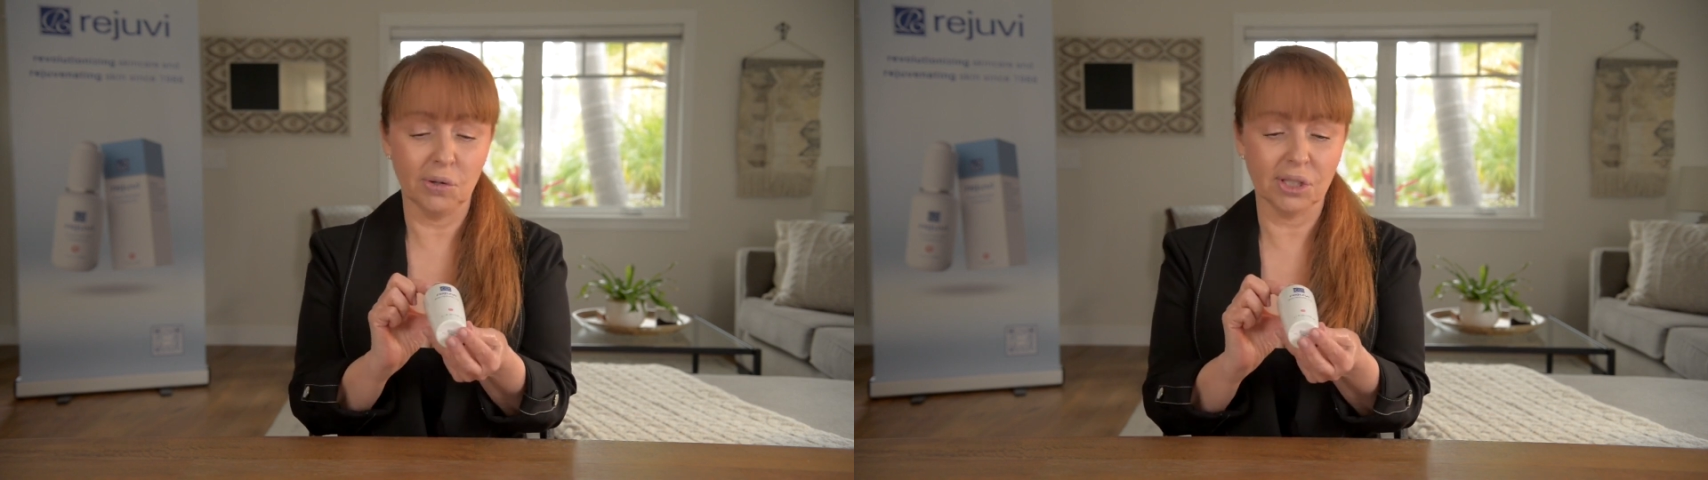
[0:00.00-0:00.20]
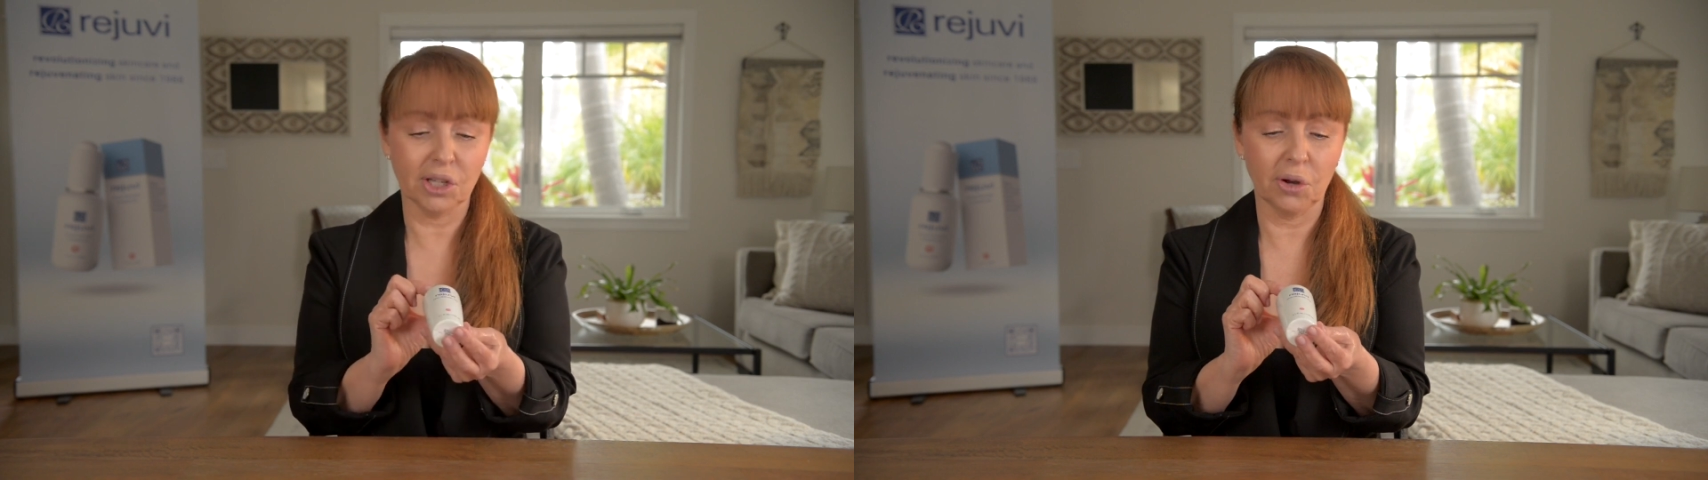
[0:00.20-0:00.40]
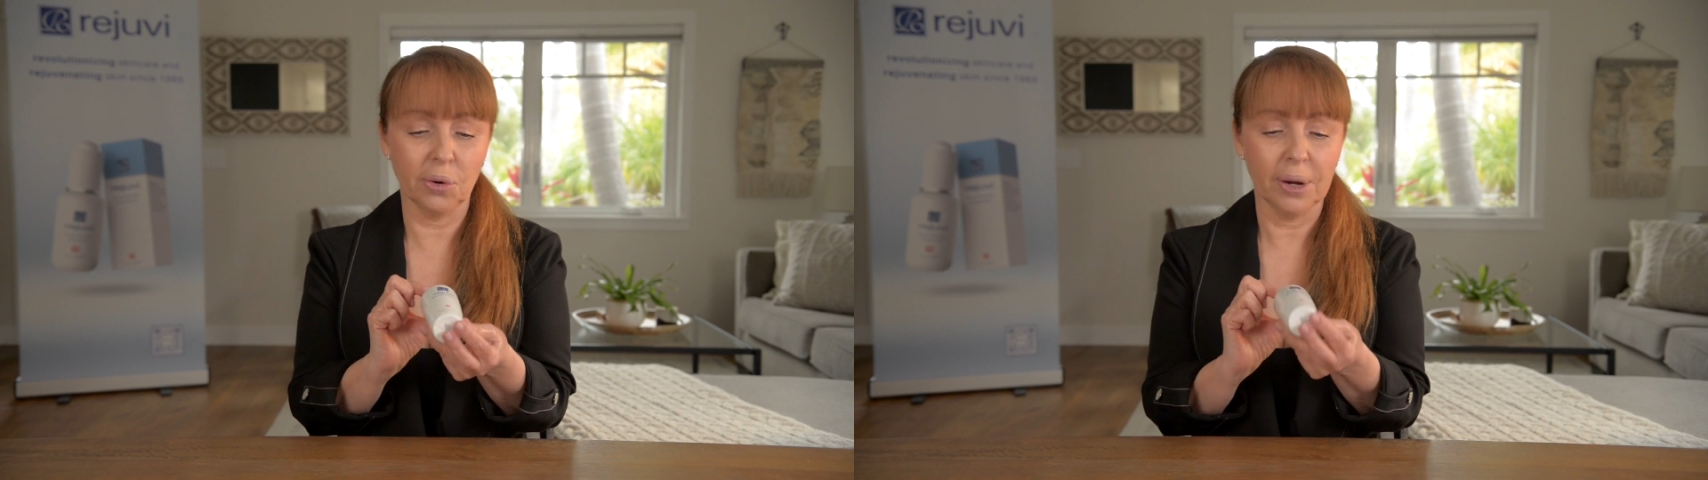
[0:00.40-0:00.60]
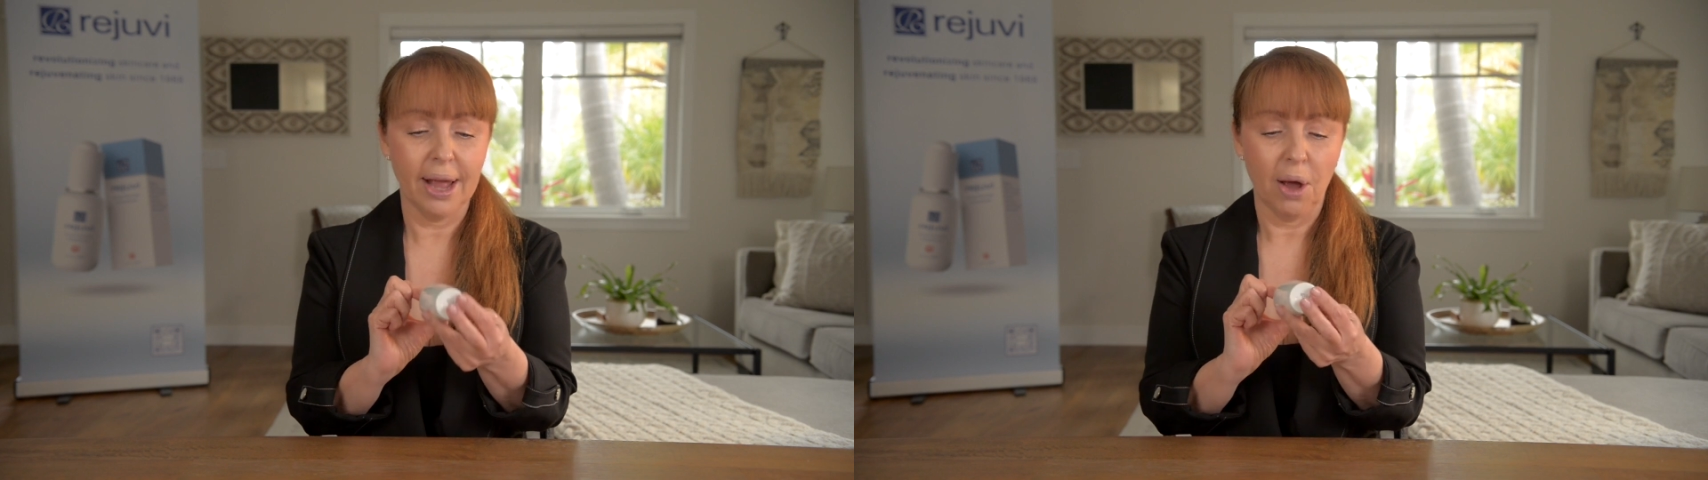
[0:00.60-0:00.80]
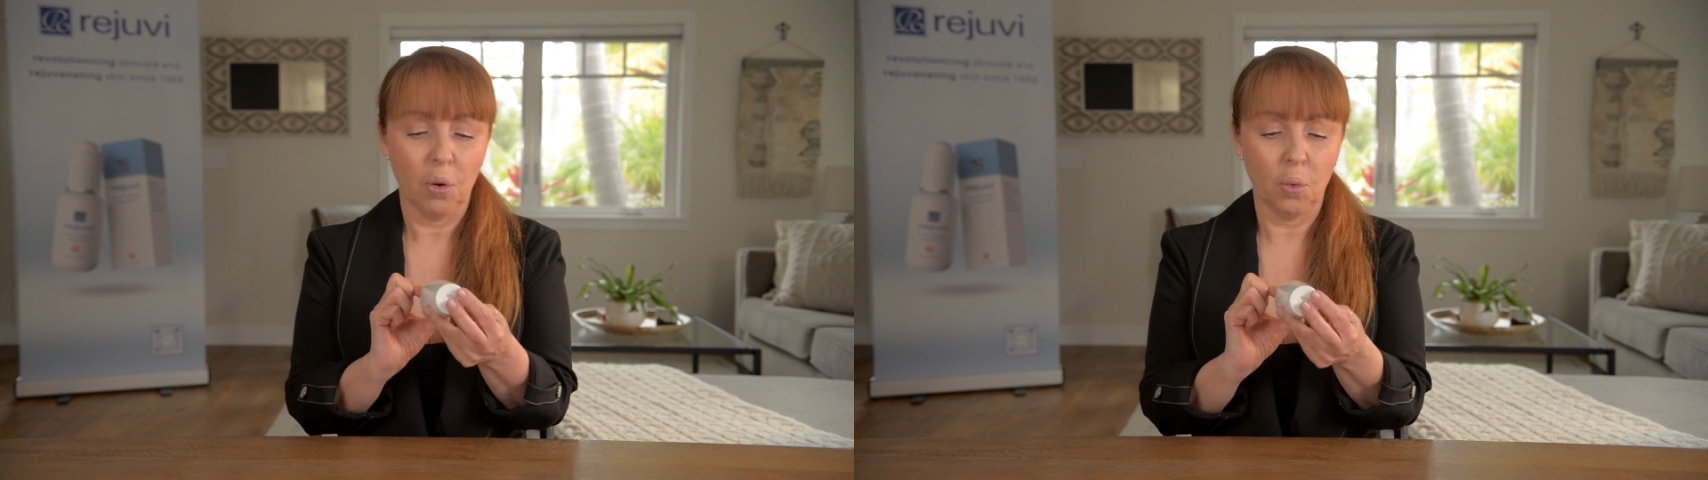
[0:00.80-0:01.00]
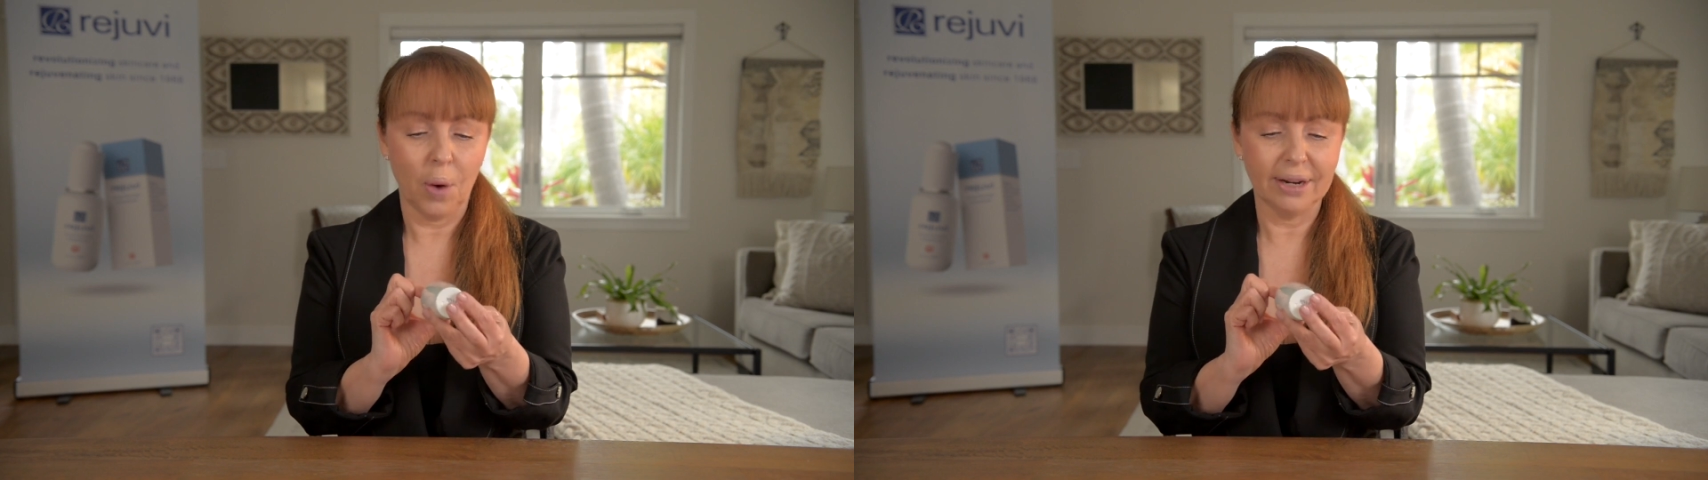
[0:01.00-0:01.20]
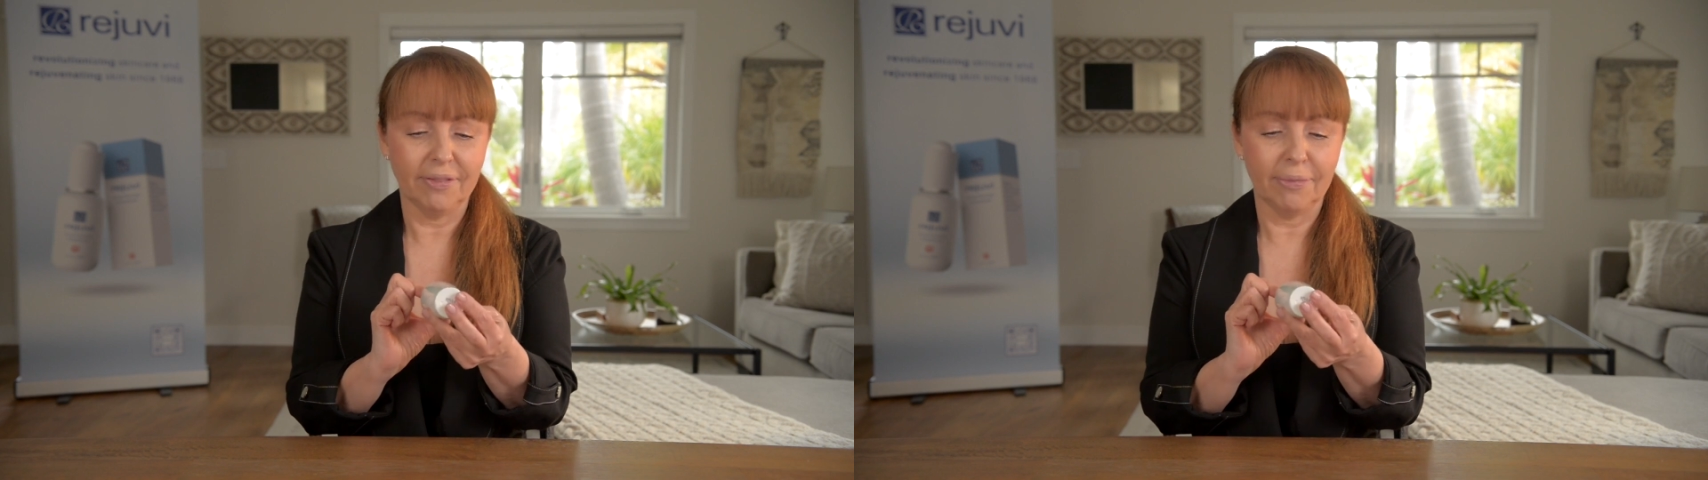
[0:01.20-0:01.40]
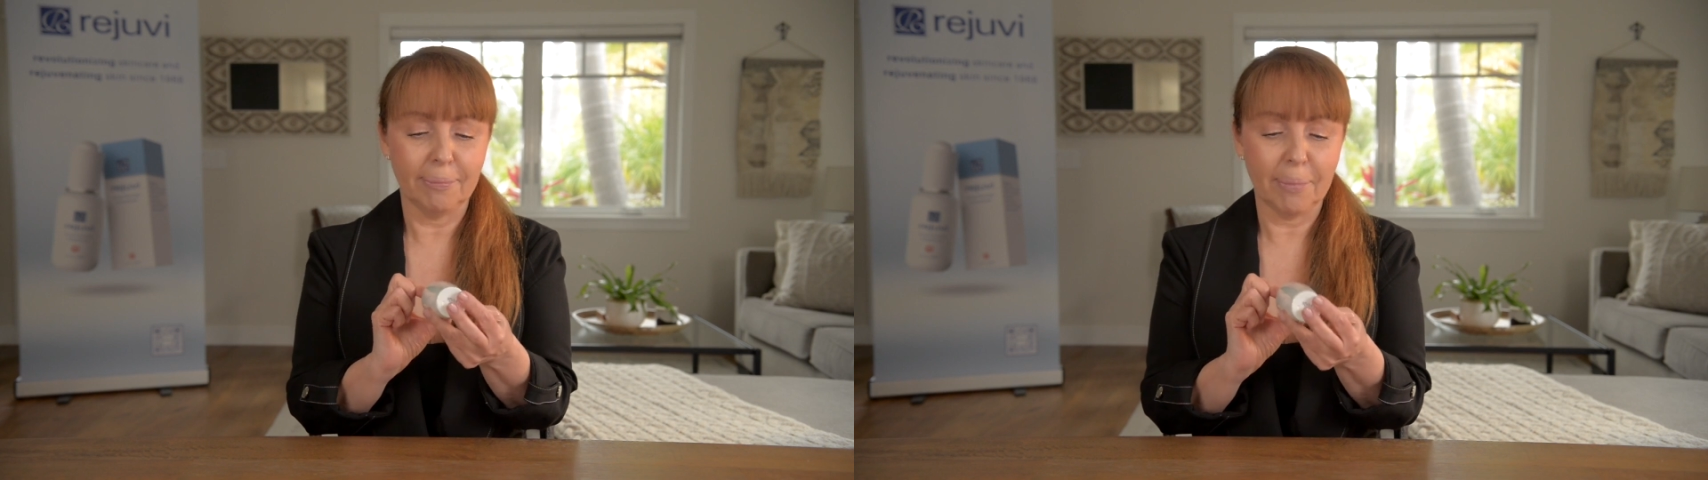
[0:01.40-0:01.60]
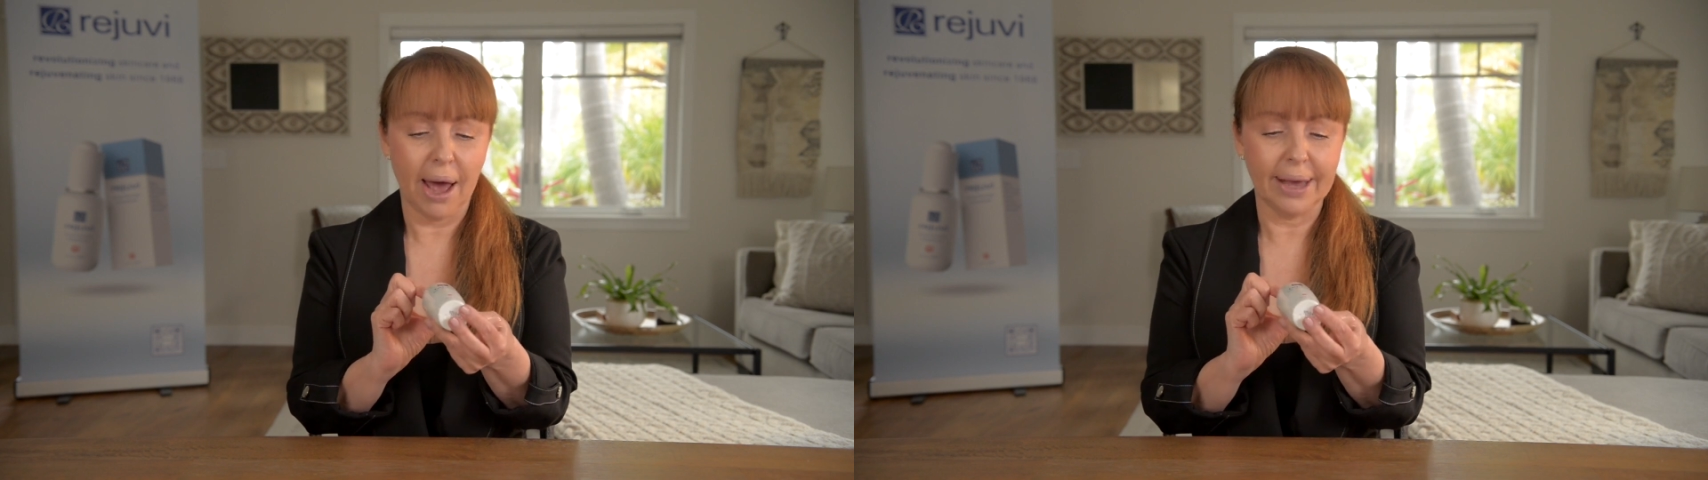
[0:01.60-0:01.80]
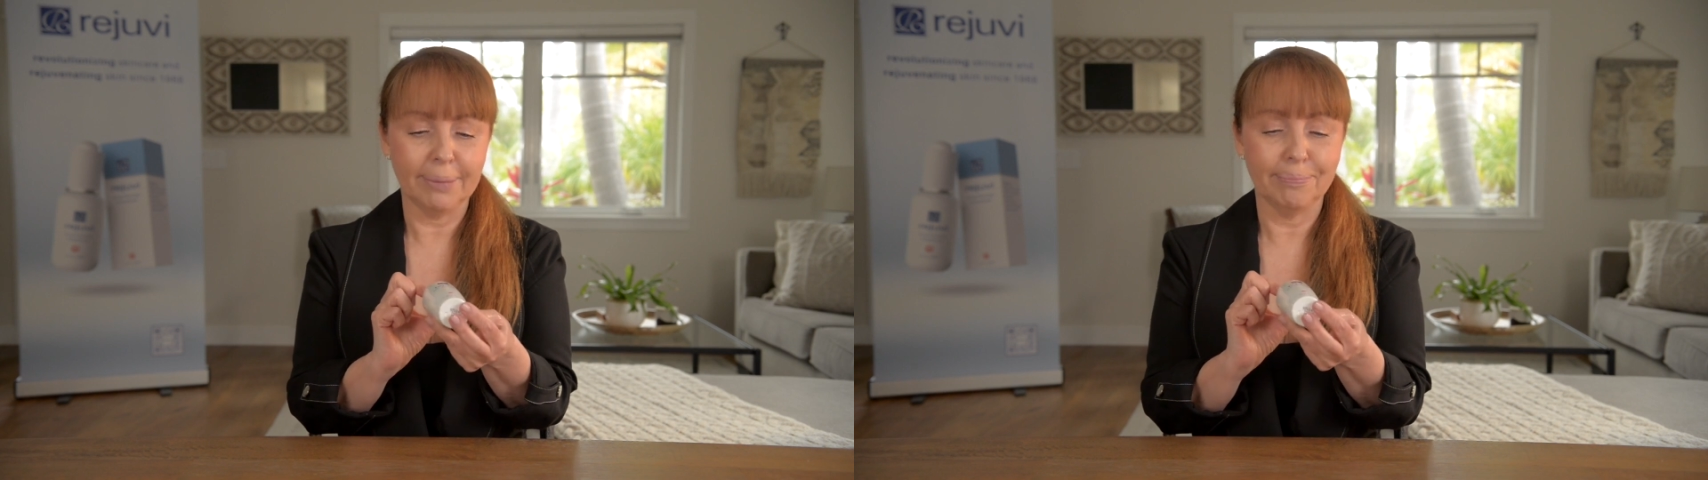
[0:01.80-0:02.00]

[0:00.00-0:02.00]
So one of my